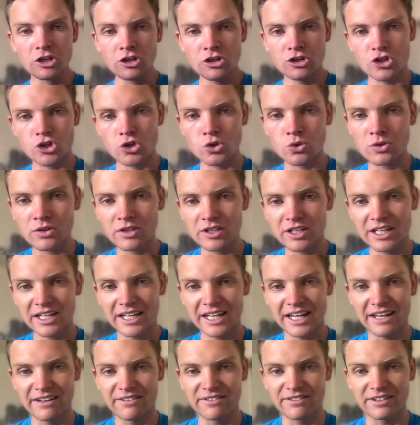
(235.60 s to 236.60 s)

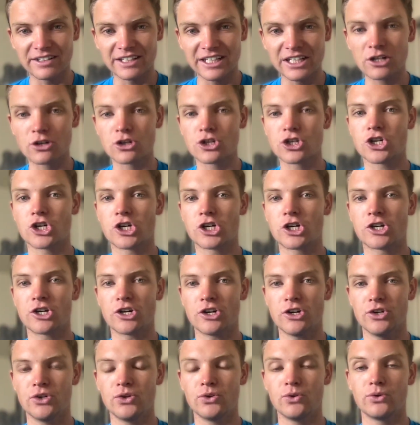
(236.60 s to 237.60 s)
Surely if Nino
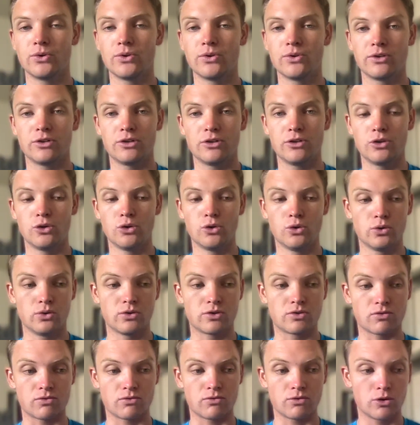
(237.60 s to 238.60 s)
Schurter, who
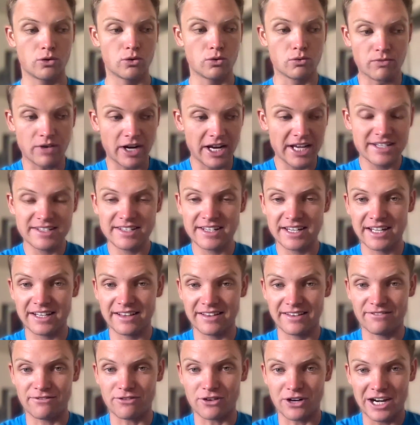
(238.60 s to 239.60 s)

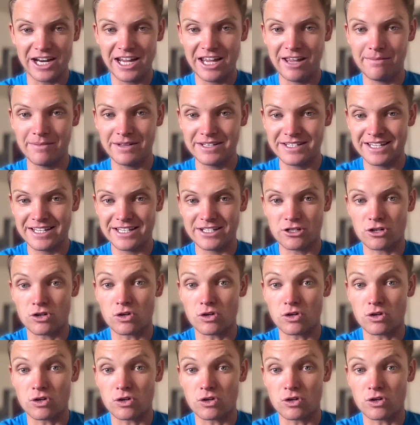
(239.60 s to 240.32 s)
racing for him, it's his